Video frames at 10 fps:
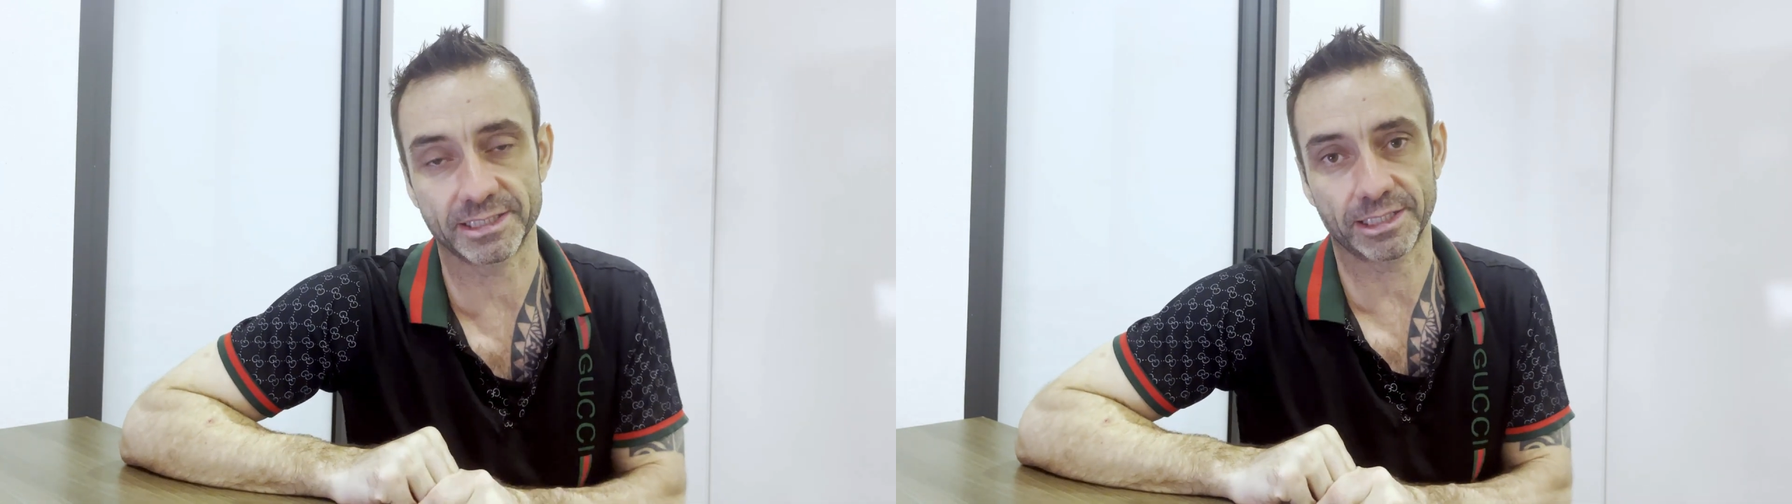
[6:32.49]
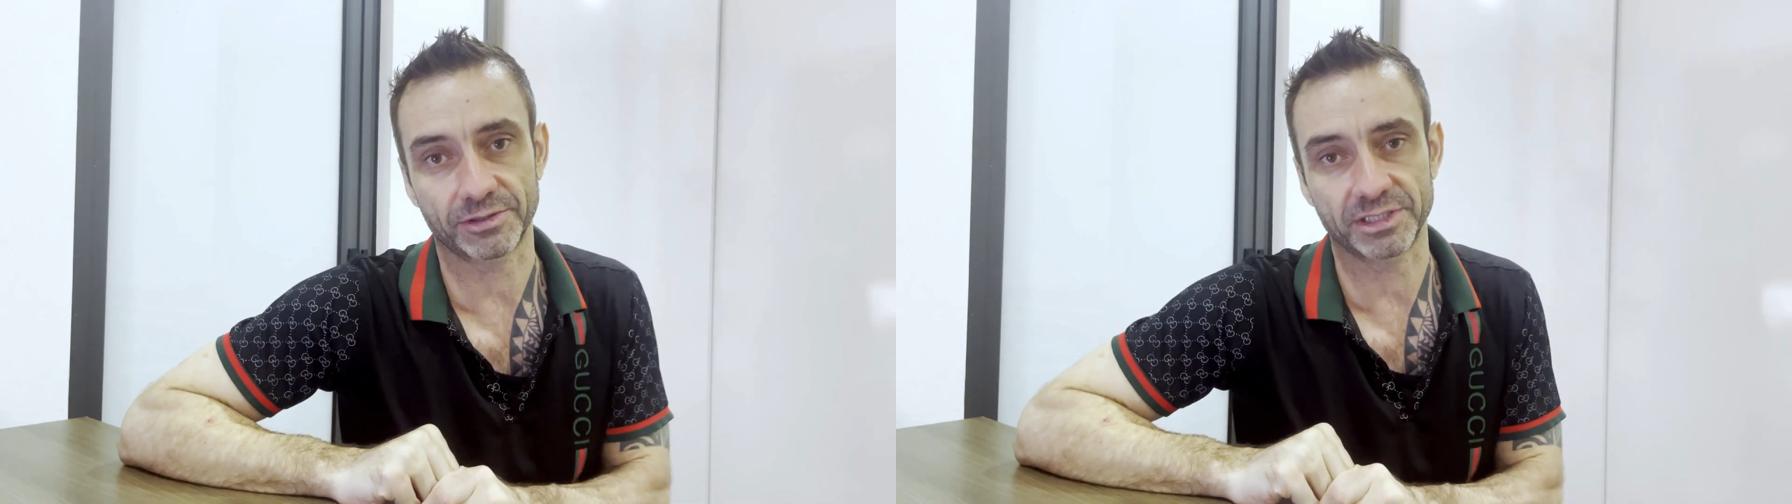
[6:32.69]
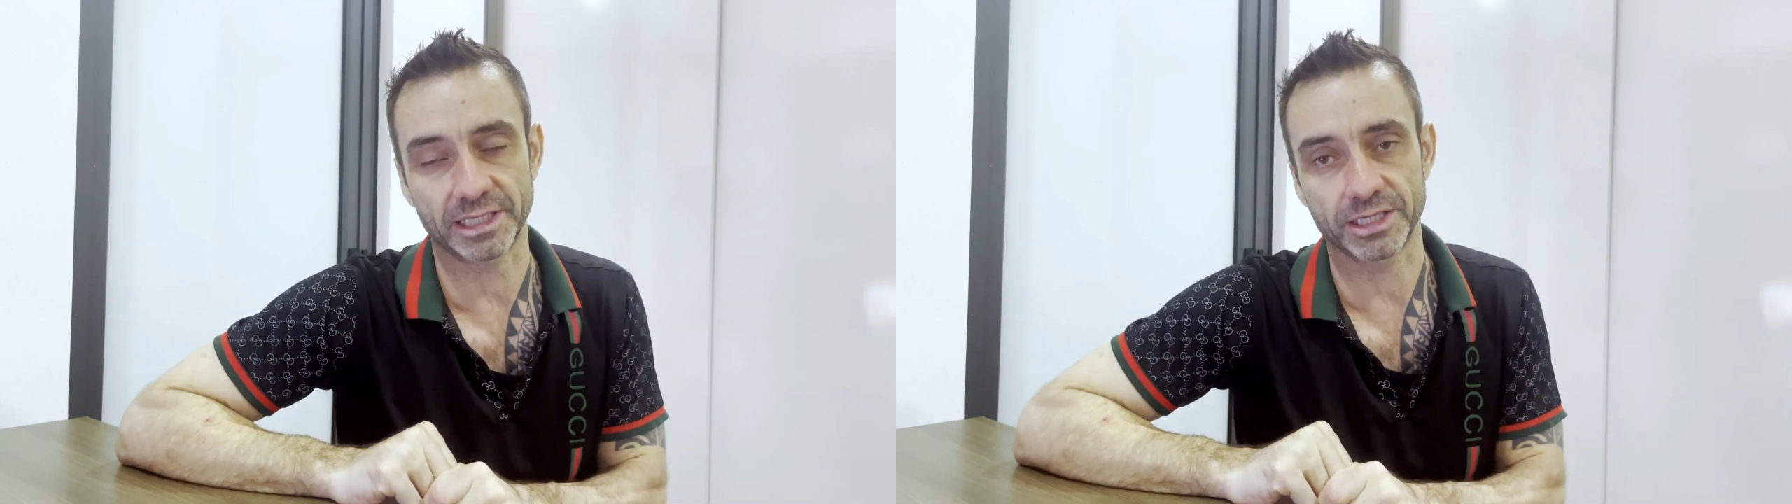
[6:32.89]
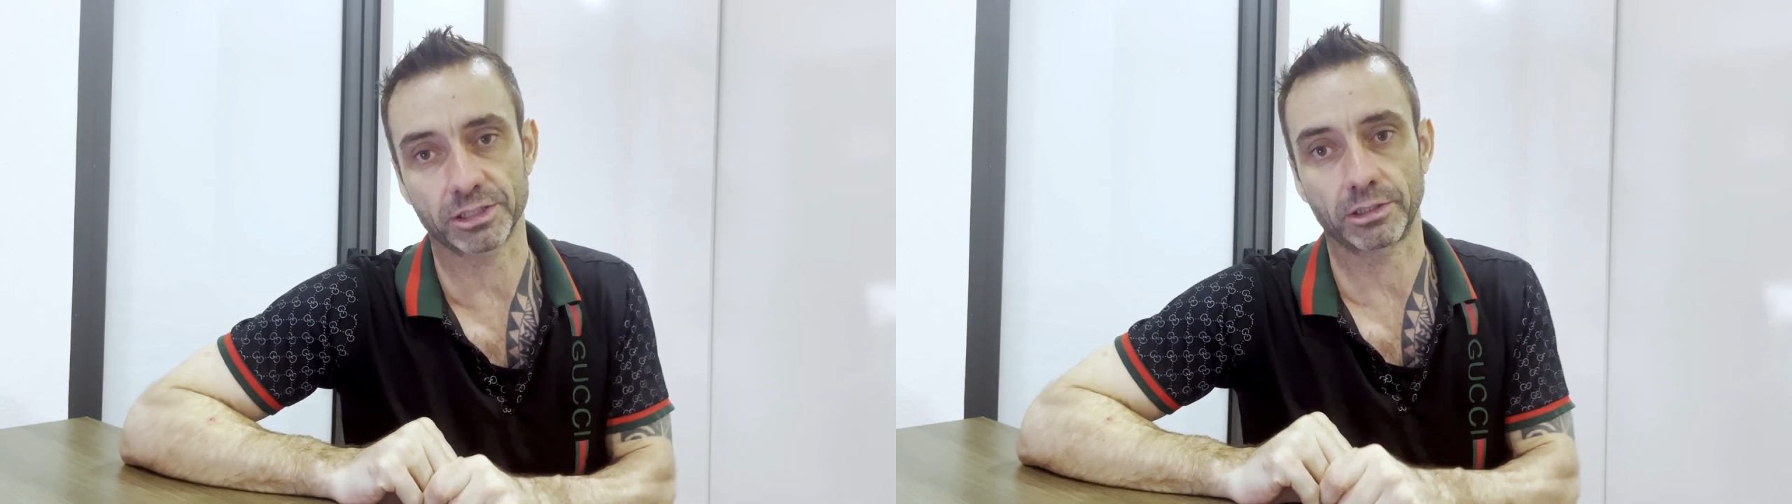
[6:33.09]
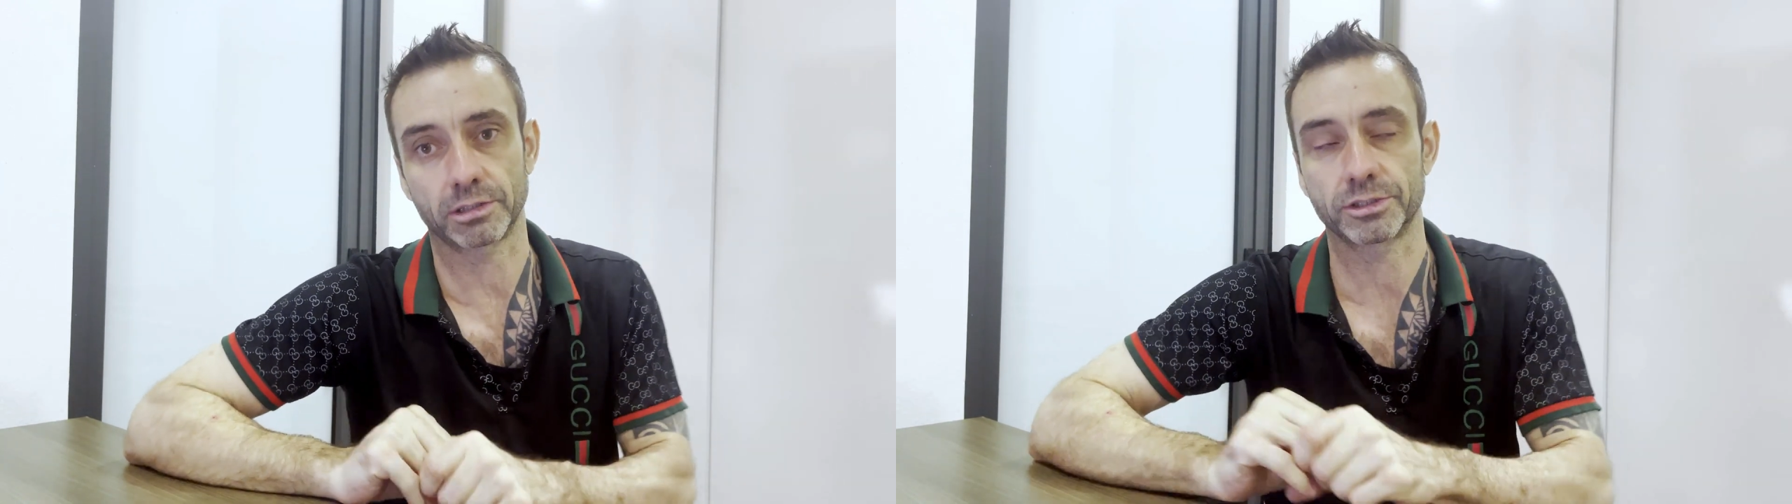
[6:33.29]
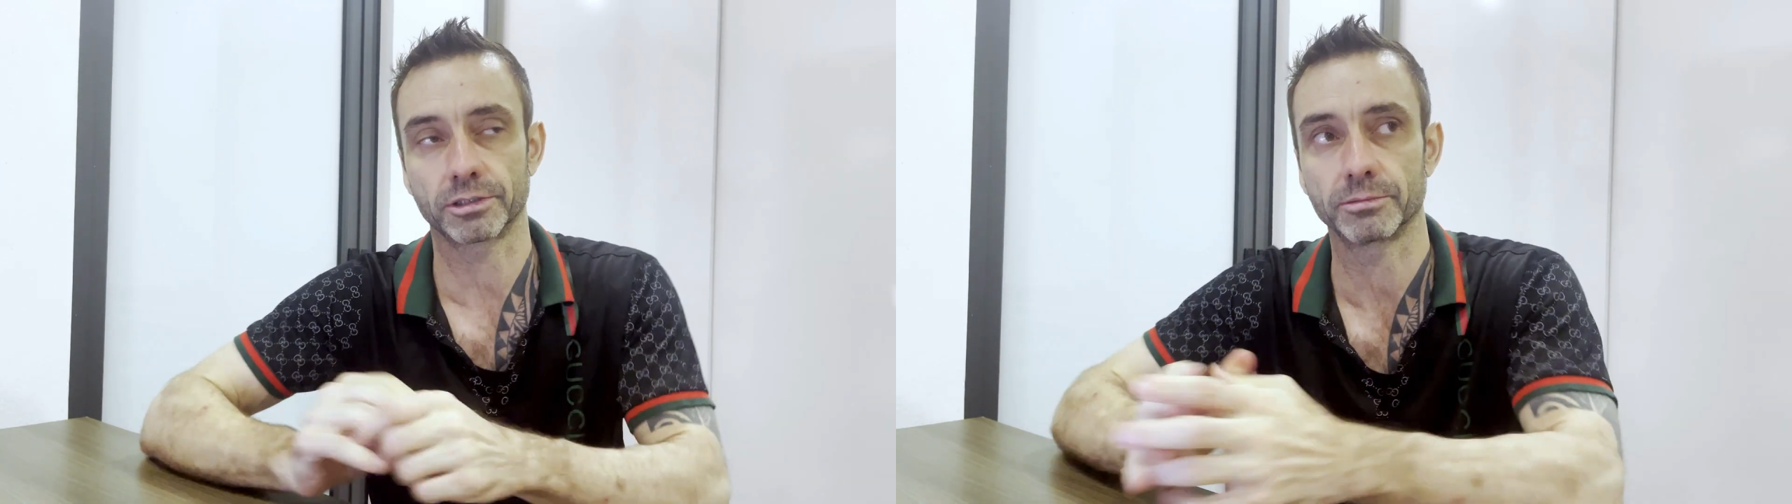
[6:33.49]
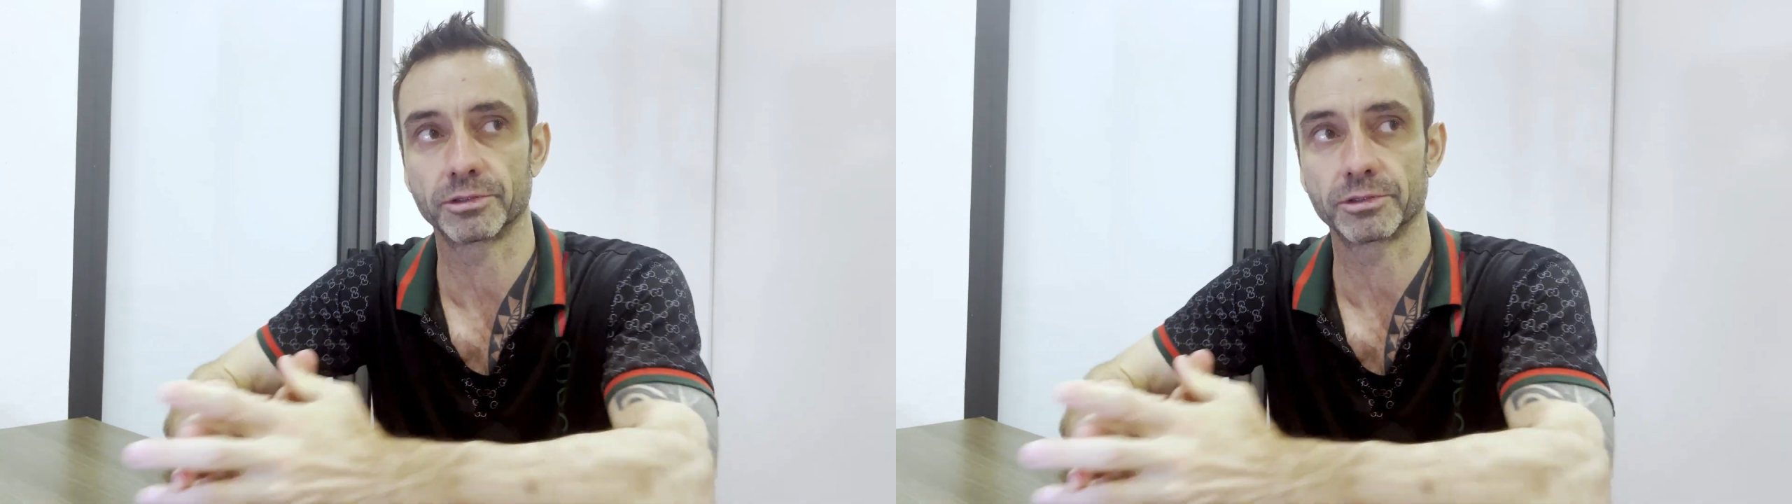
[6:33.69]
Southeast Asia long term,